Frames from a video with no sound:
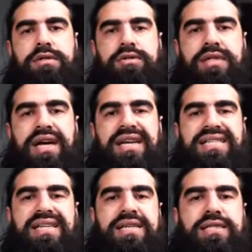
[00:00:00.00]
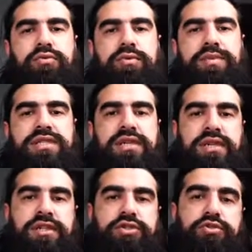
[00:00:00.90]
So the idea is the women's
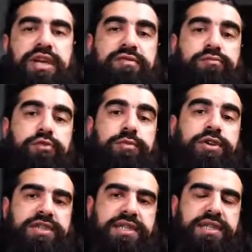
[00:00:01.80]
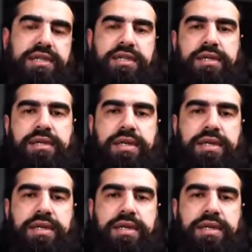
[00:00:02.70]
Salat should have more modesty in there